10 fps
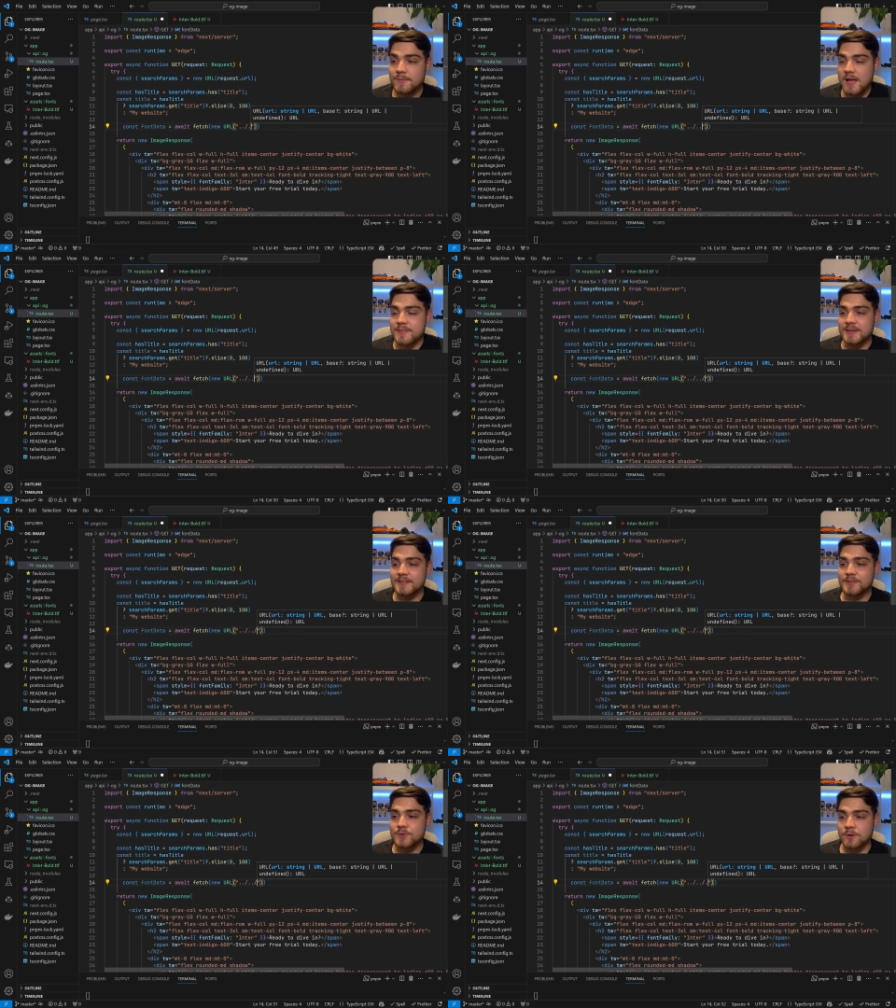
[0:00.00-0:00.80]
And then in
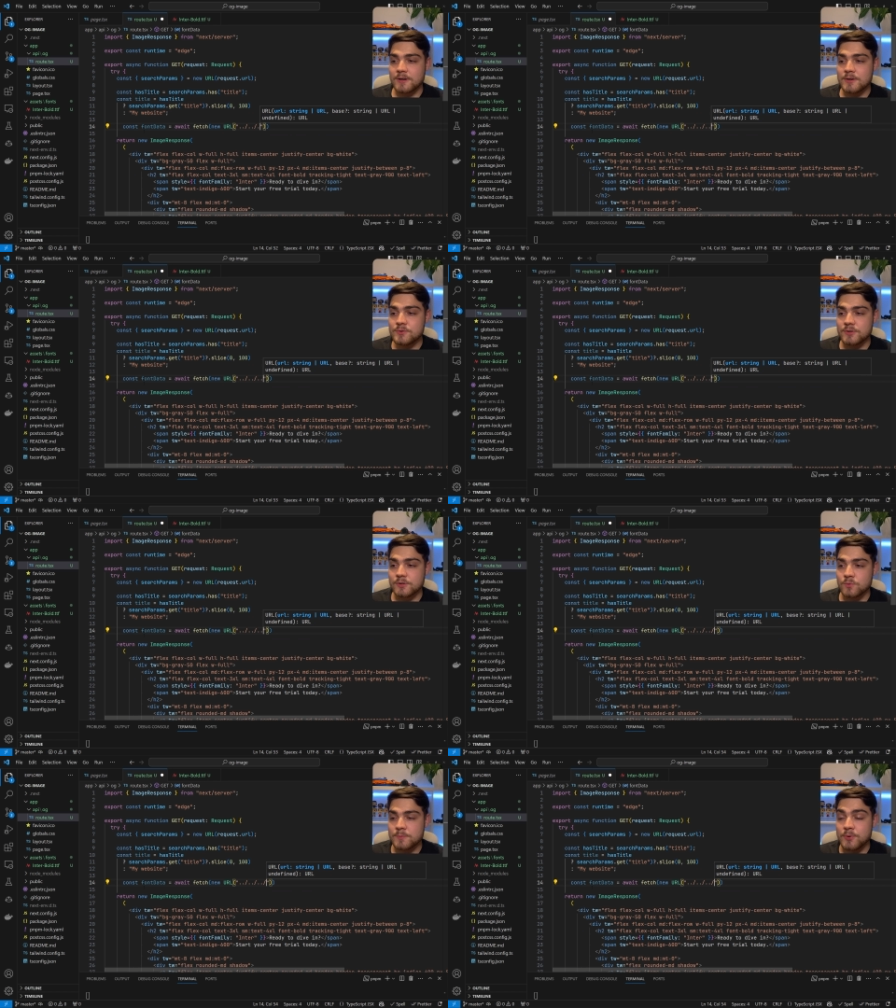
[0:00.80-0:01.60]
the URL, you're going
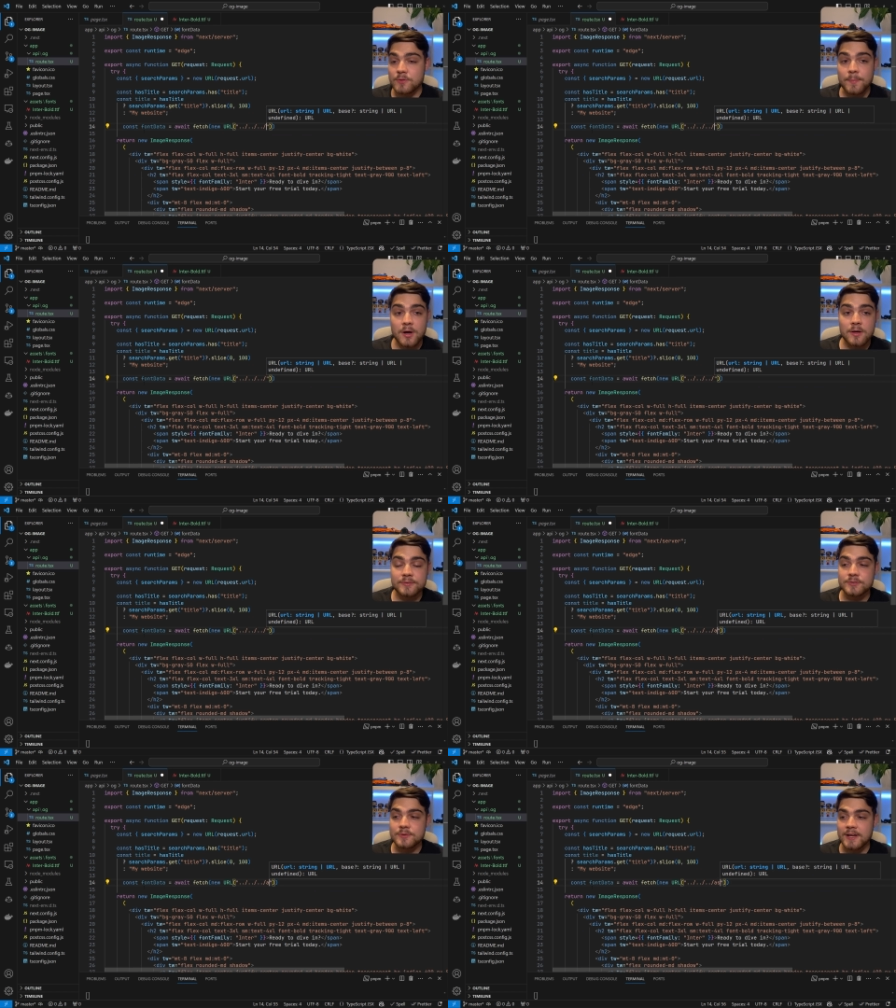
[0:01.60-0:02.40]
to want to put the path
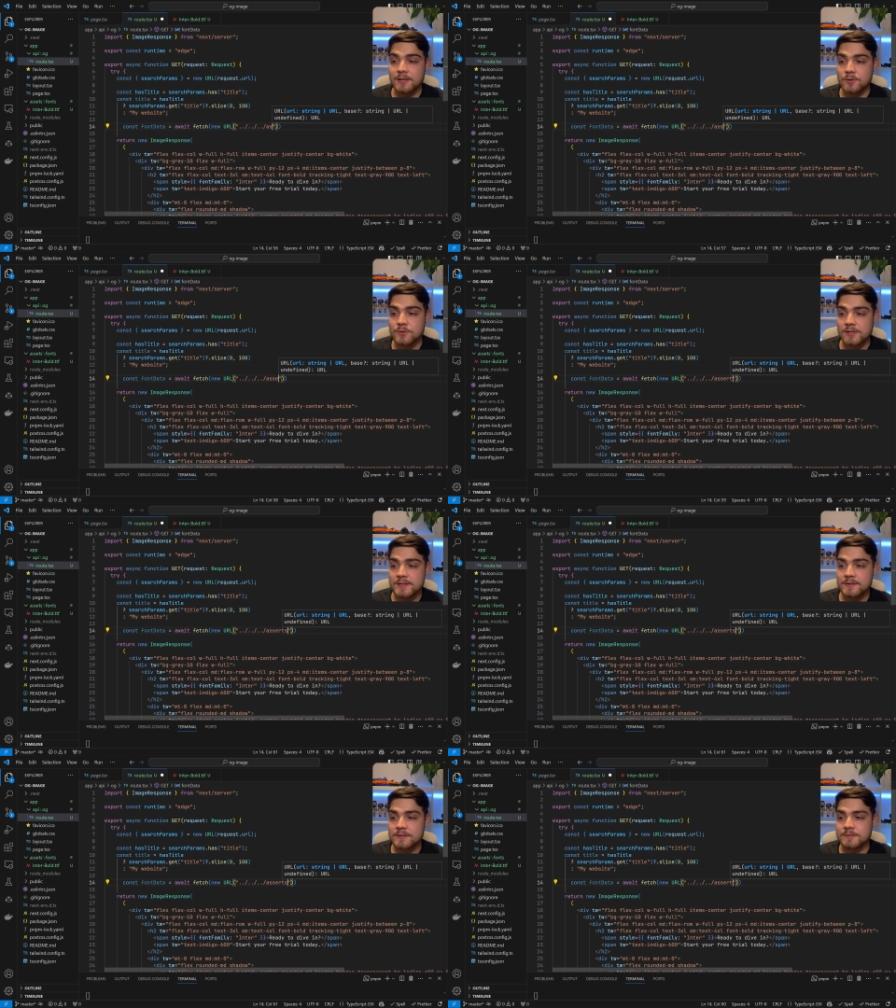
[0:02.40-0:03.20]
to that
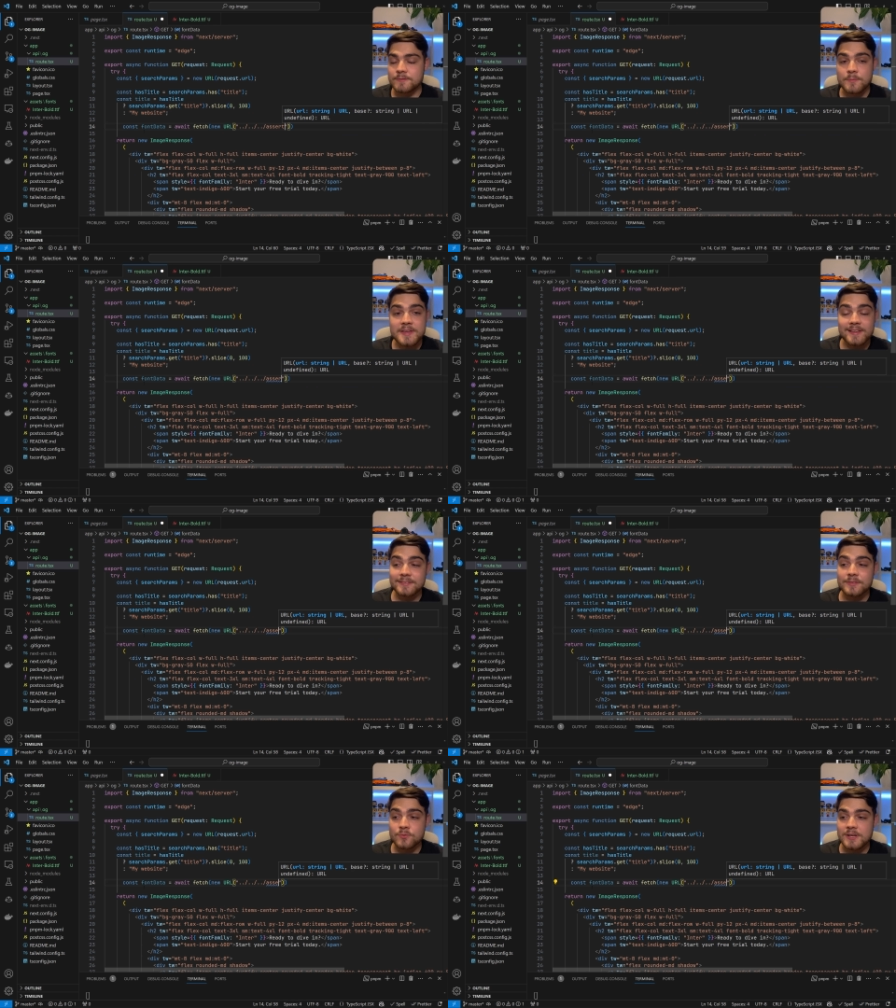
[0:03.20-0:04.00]
locally. So for me, that's
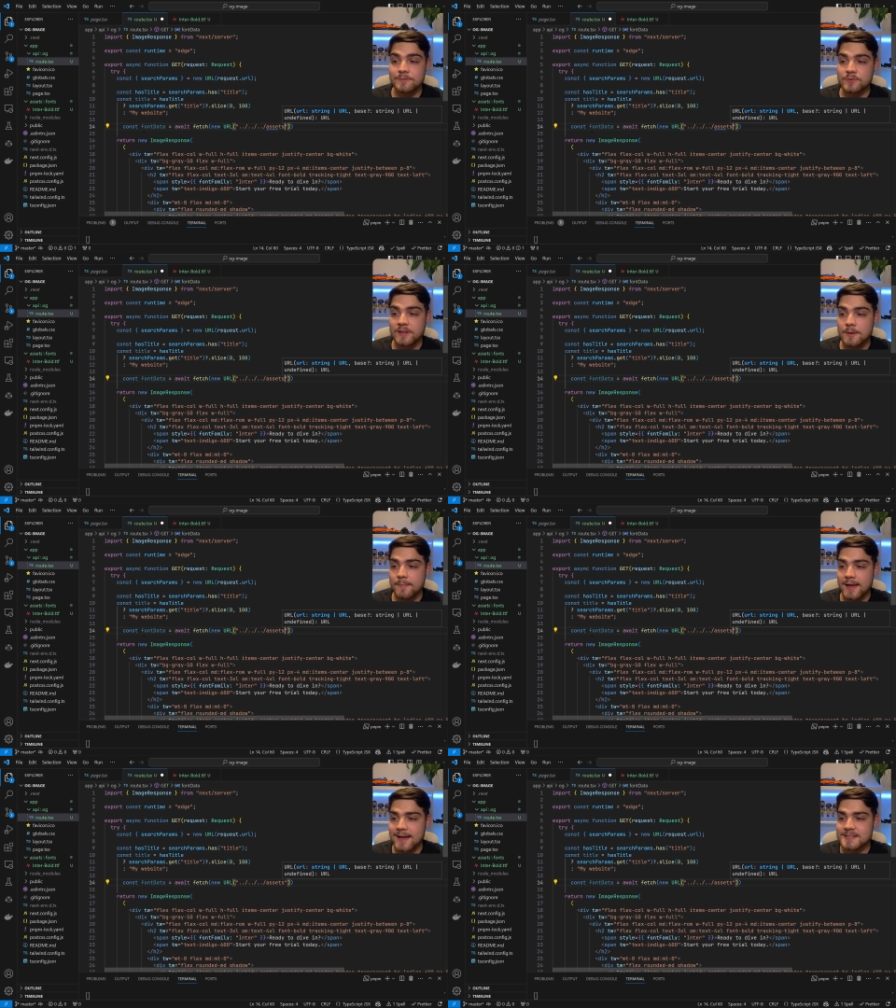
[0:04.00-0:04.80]
three levels
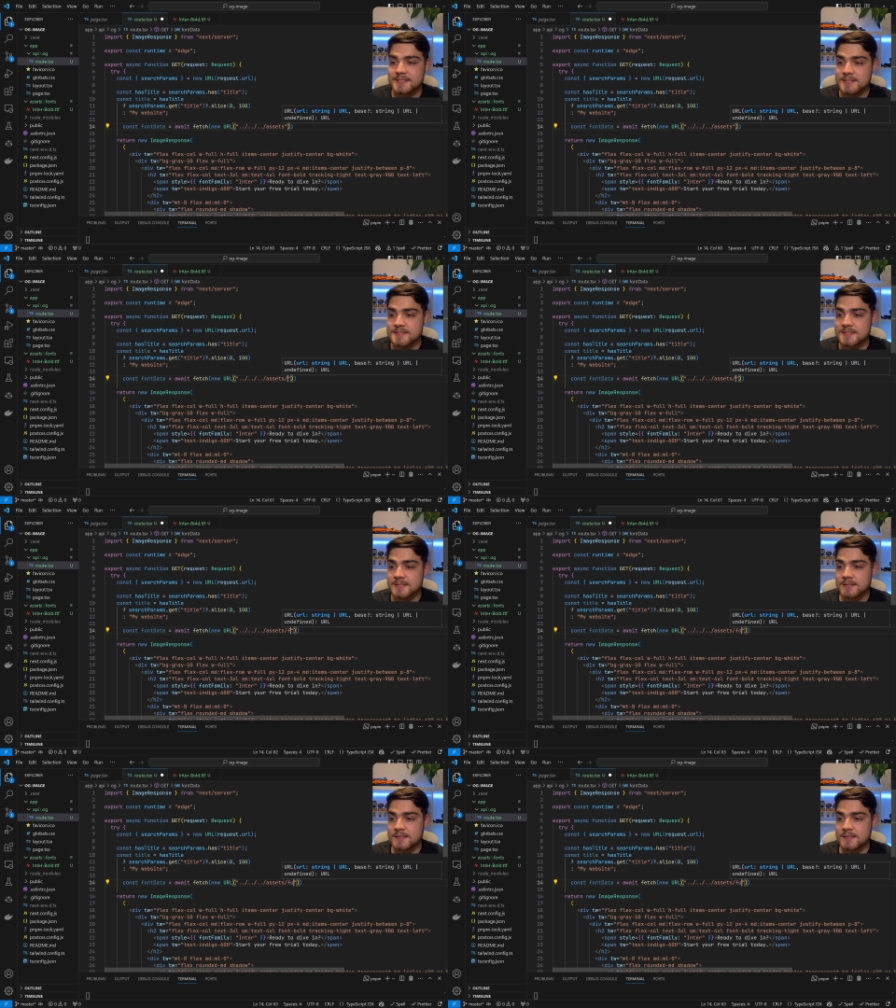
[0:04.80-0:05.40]
up, assets